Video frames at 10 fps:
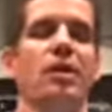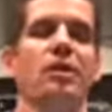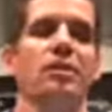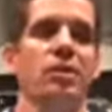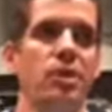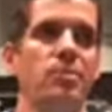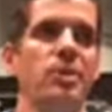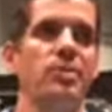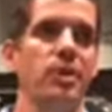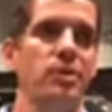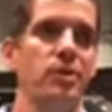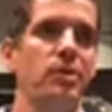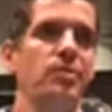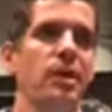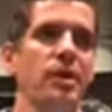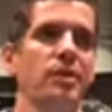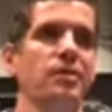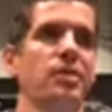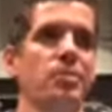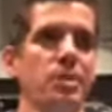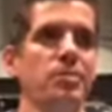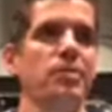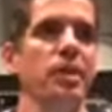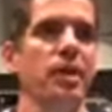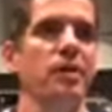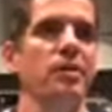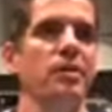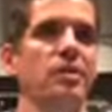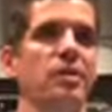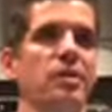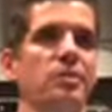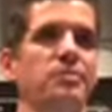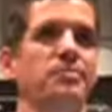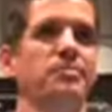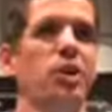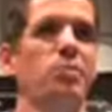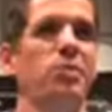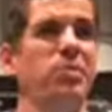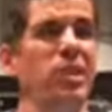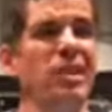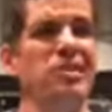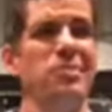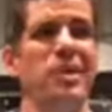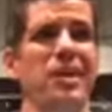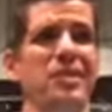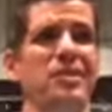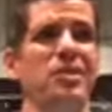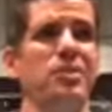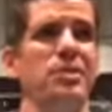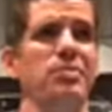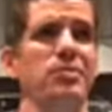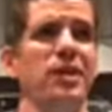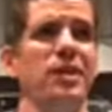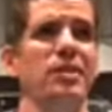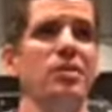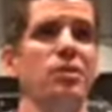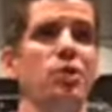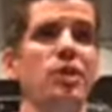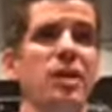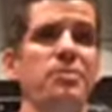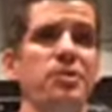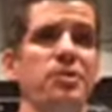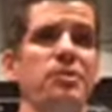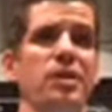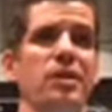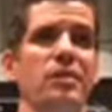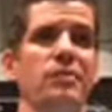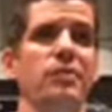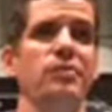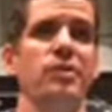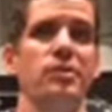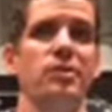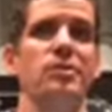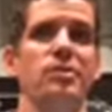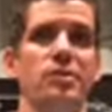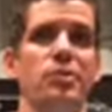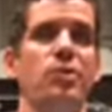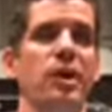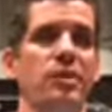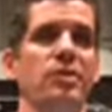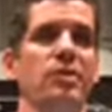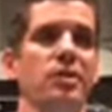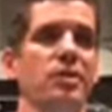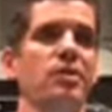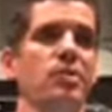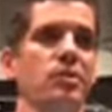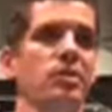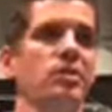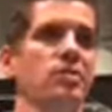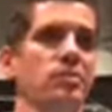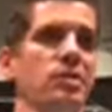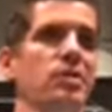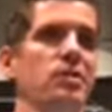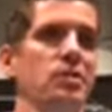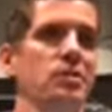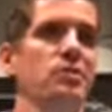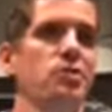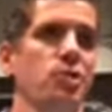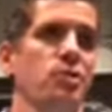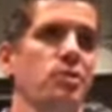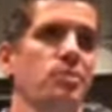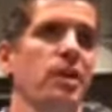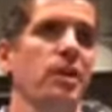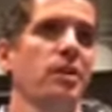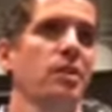there are people that are hurt by it. There are people that um, are perplexed by it. There are people that look up to you, and if you fall into immorality, they're going to be discouraged by it.